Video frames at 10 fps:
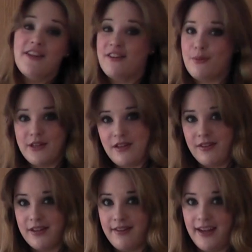that
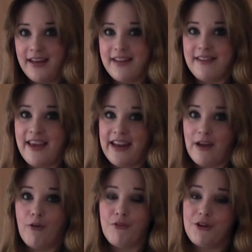2013 is
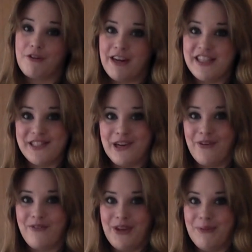getting off to a great
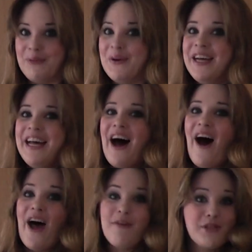start for you all.
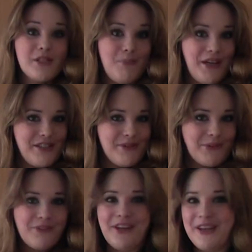I will speak to
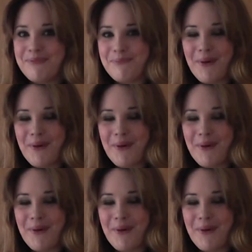you all soon.